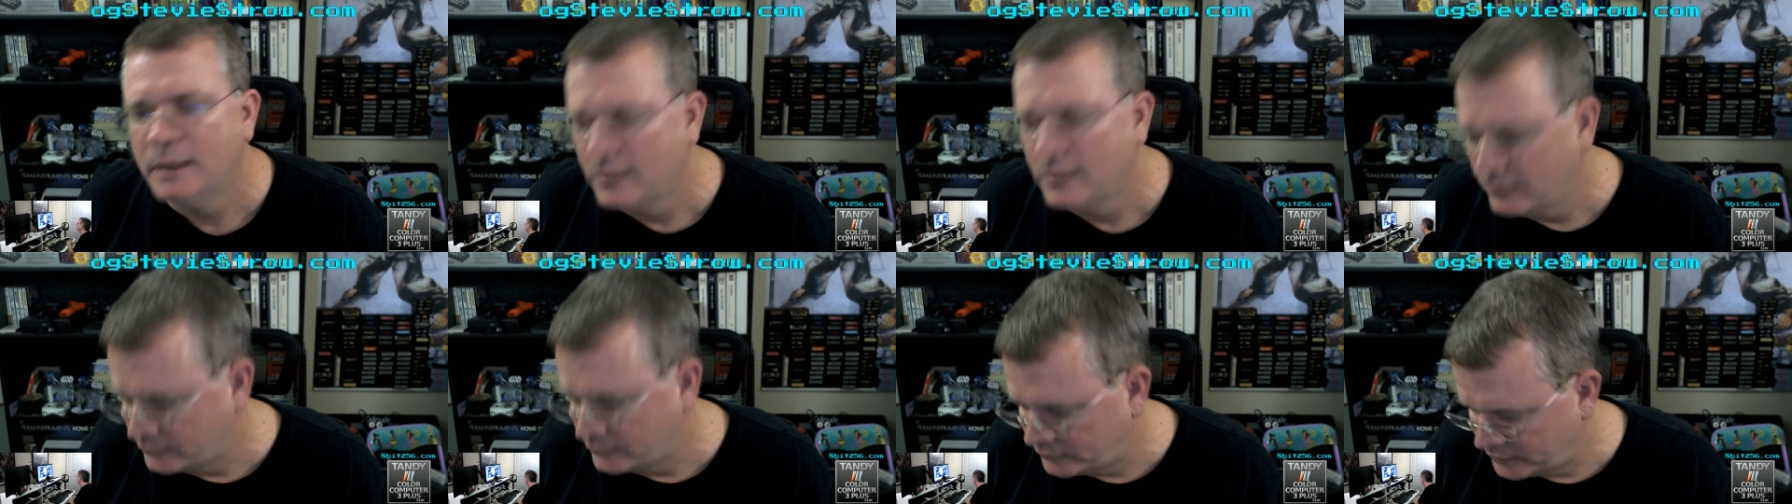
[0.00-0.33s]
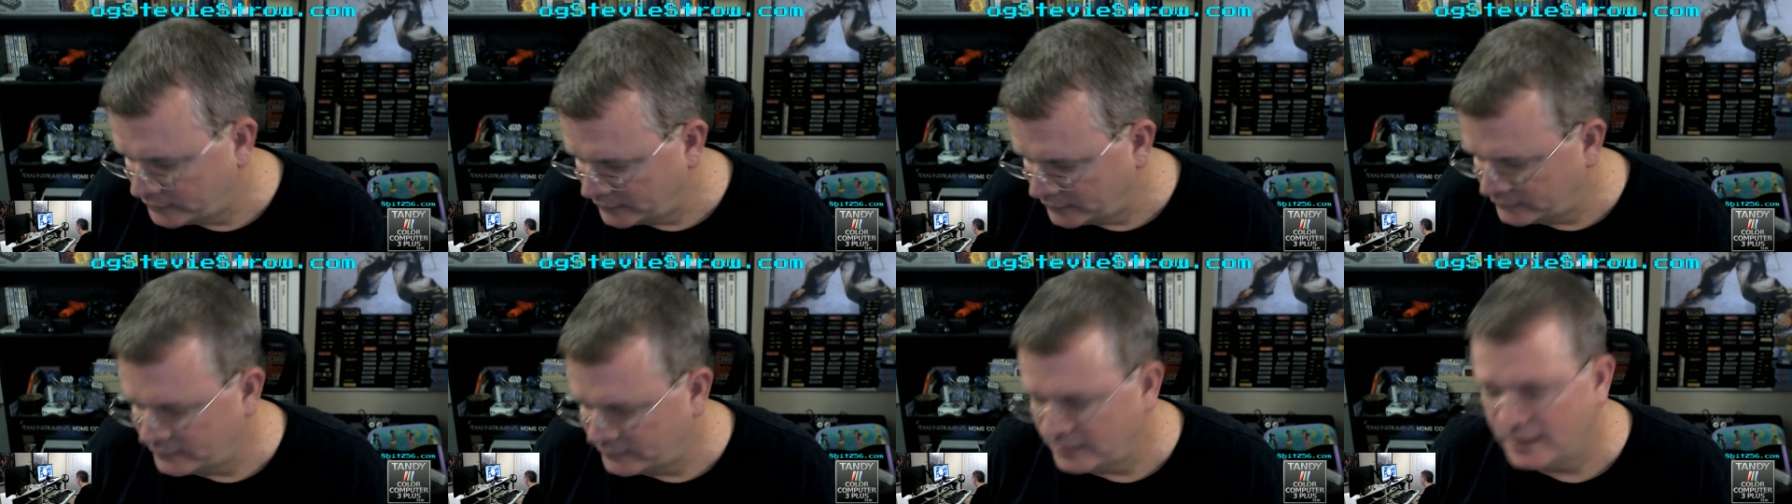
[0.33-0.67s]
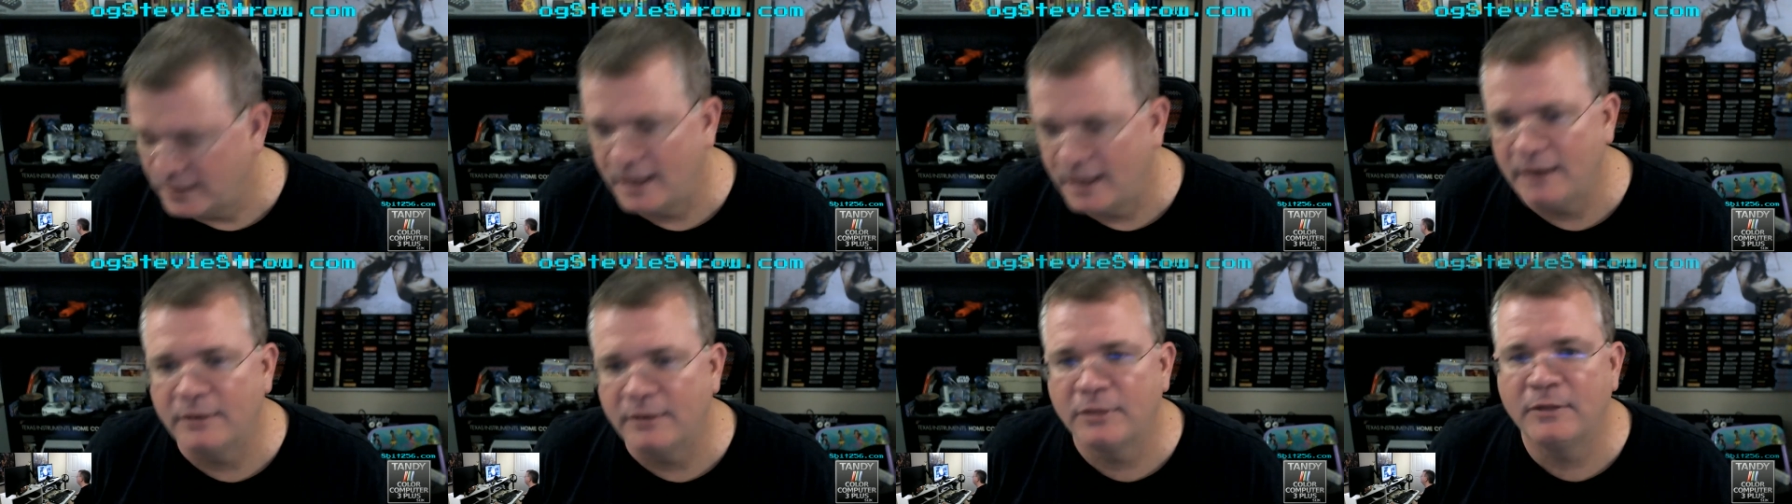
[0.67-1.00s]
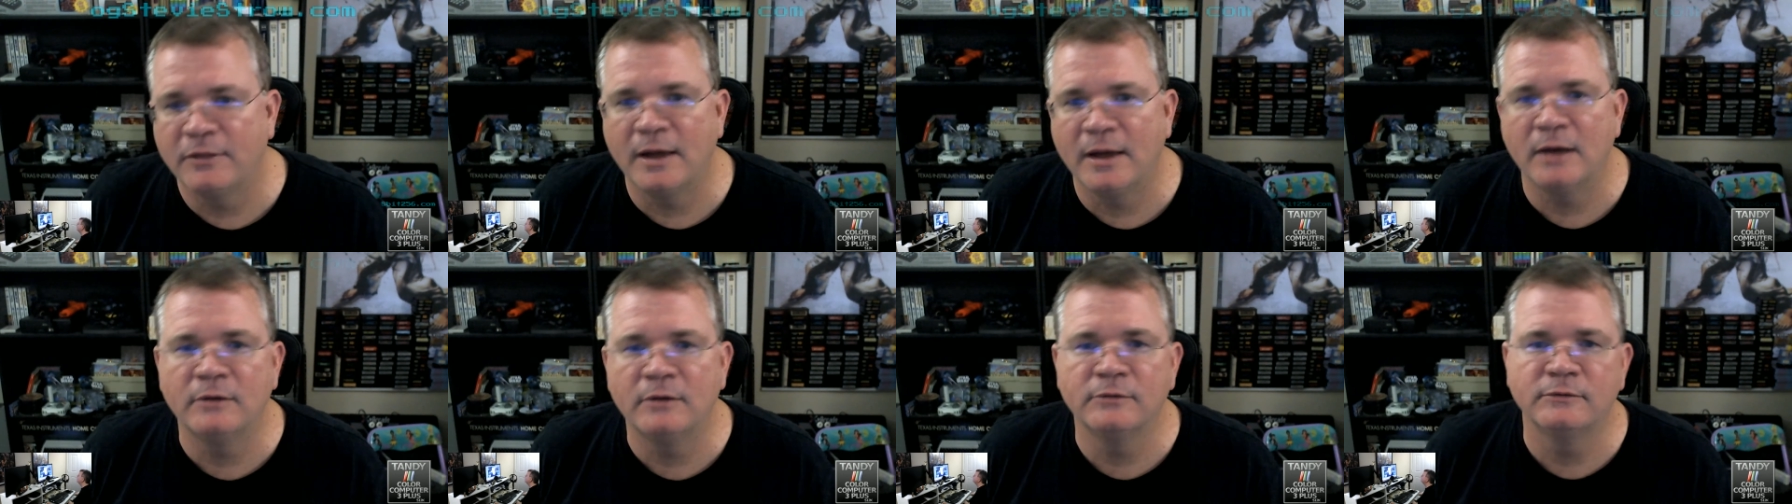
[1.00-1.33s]

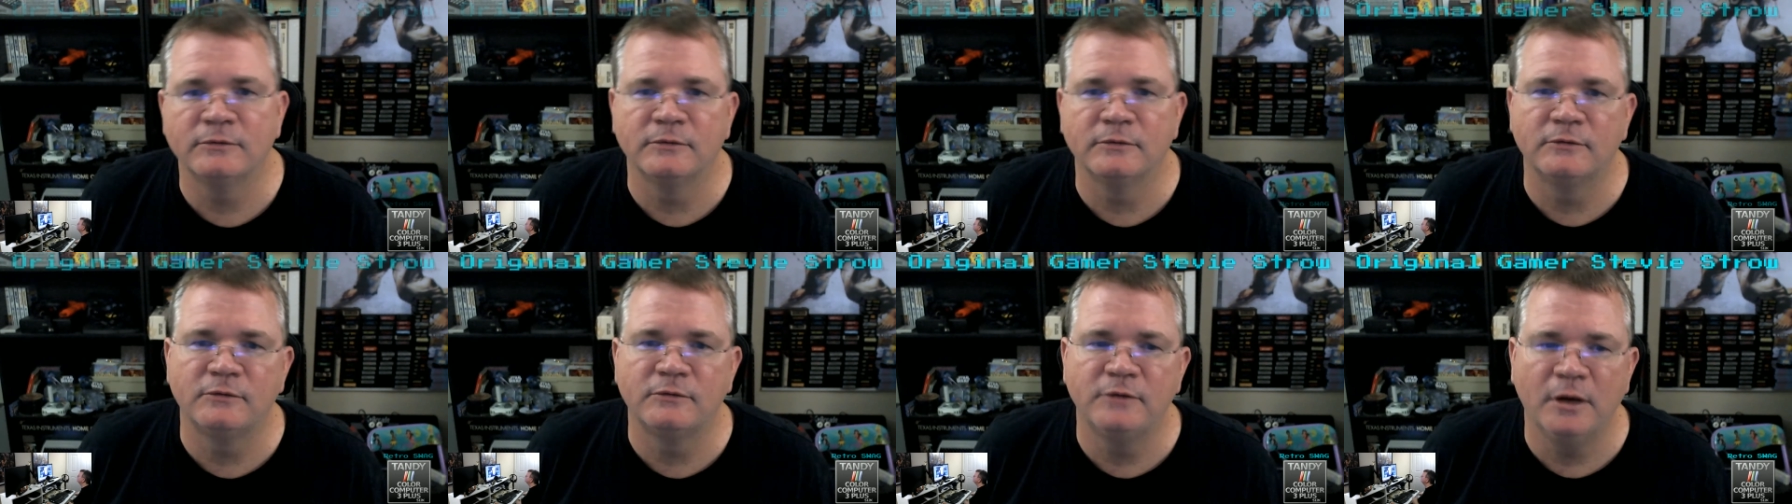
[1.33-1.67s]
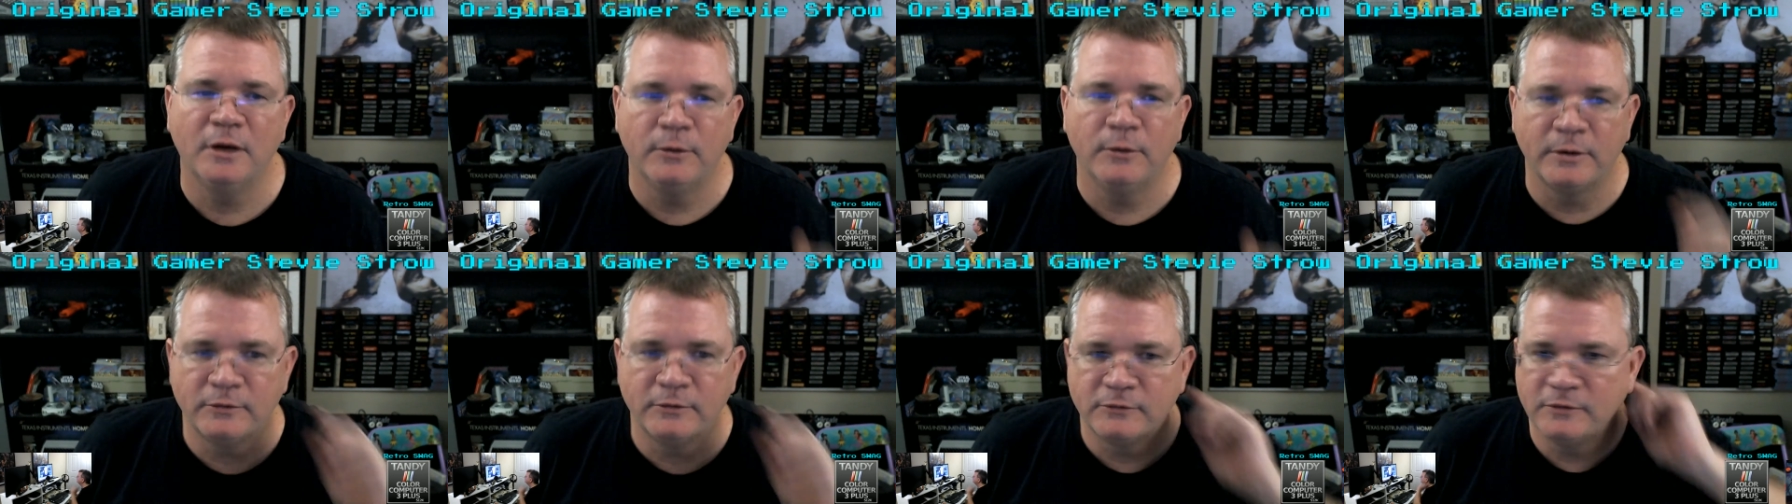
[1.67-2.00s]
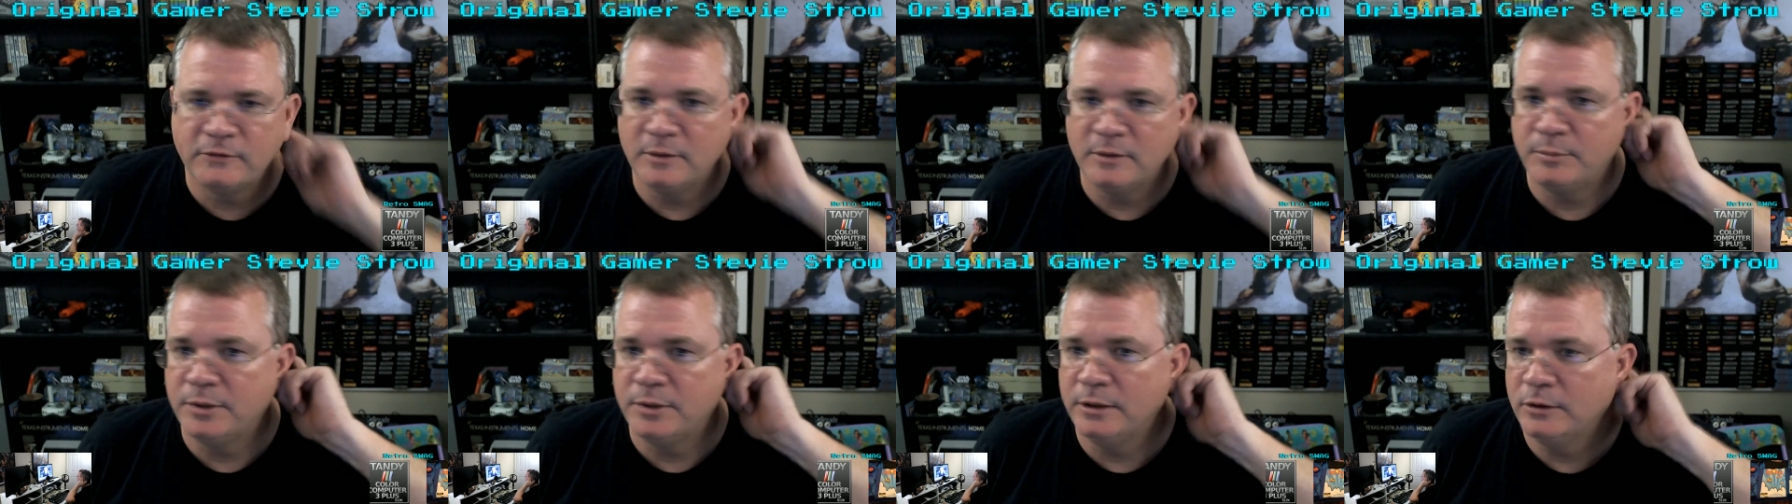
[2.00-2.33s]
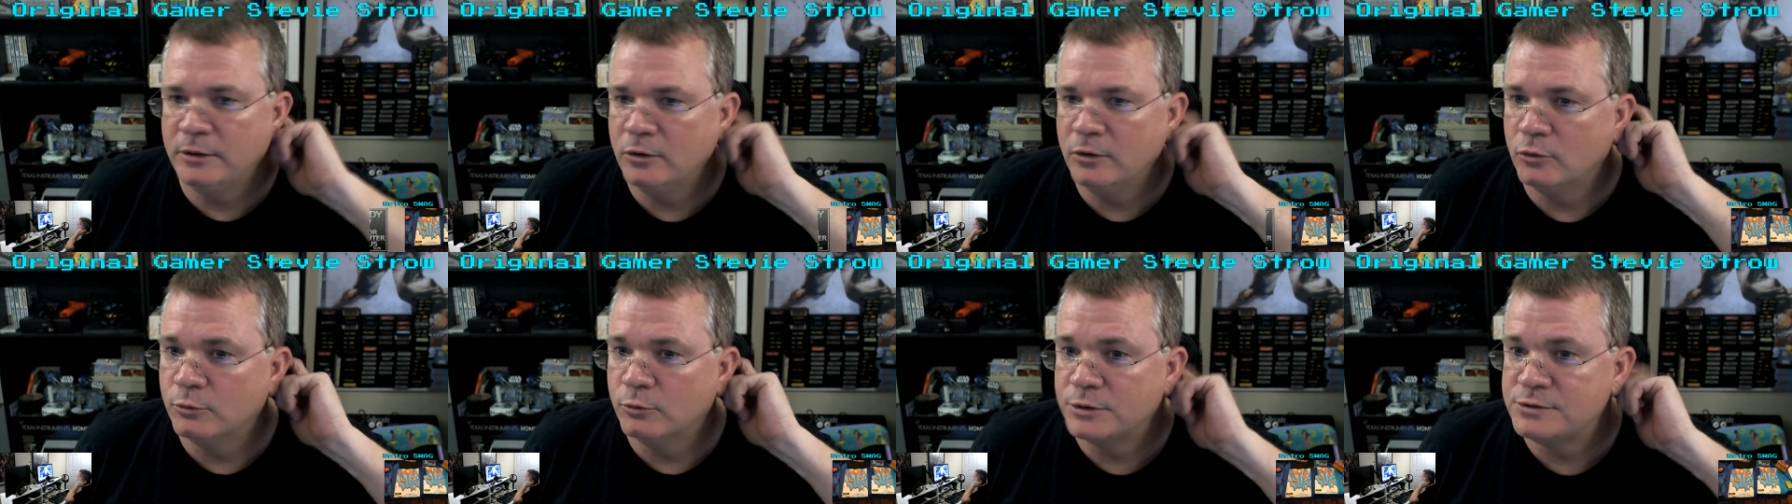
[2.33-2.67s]
68,000 series
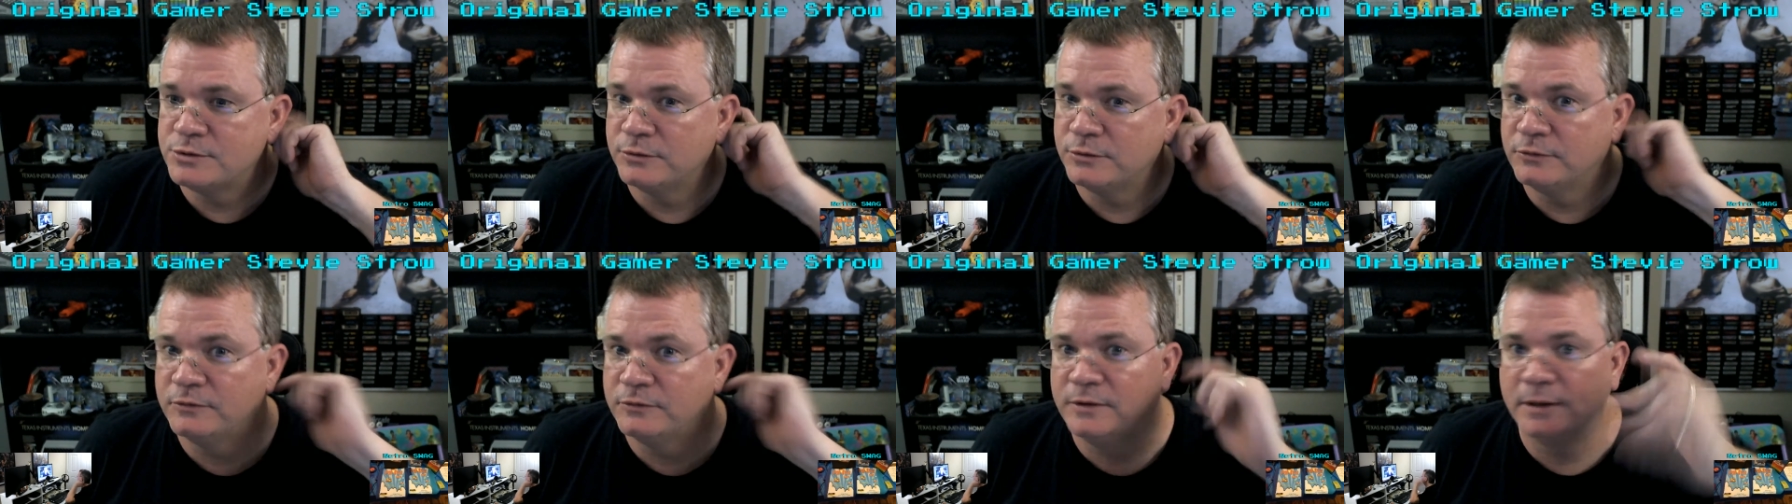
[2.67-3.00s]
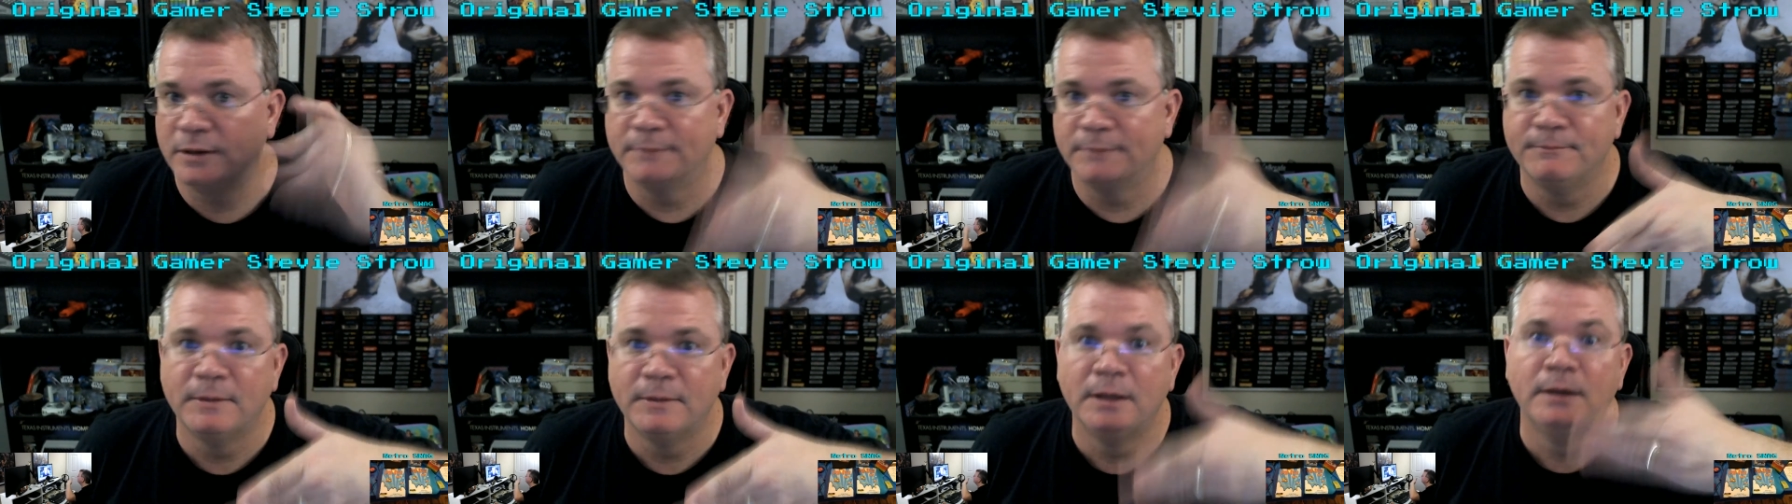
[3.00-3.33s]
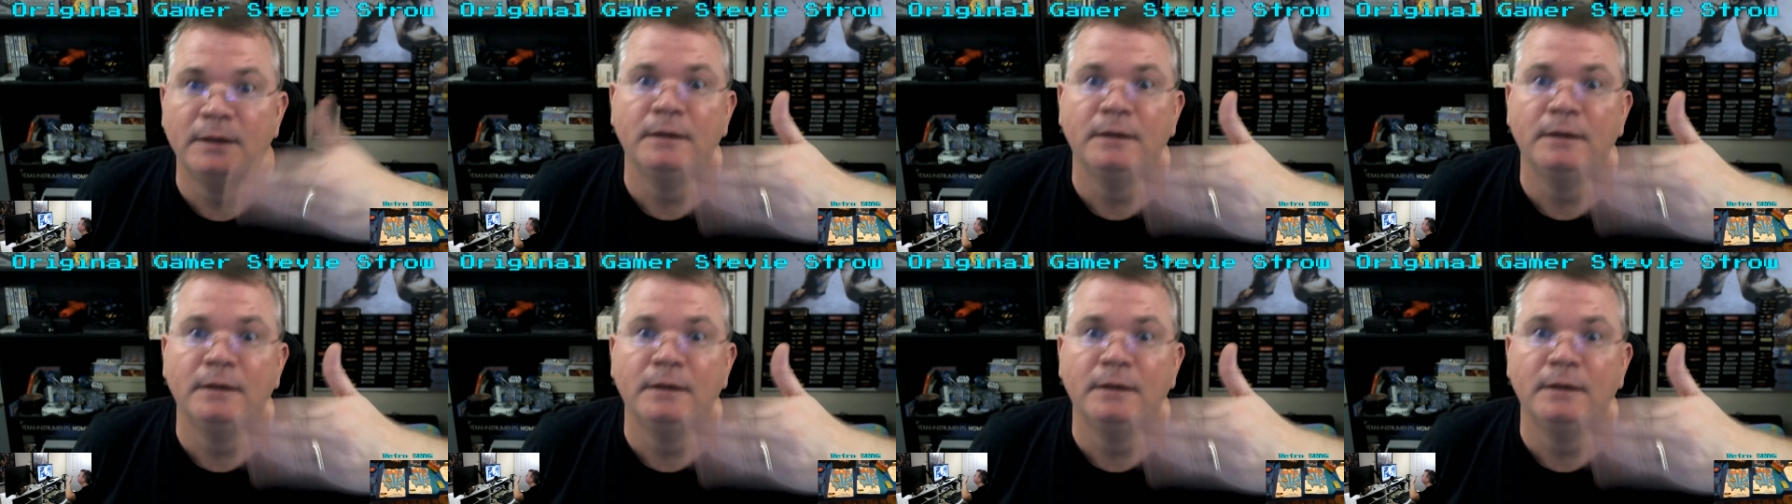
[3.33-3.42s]
CPU, which was the